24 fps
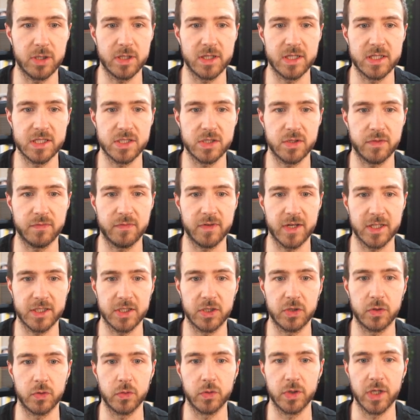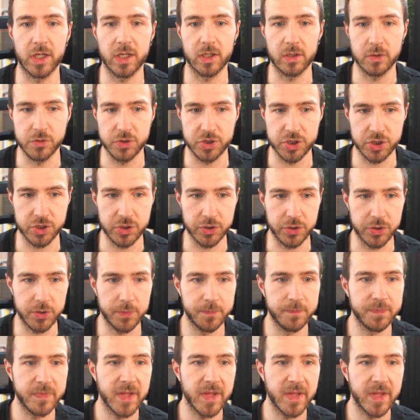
list of latitude and longitude.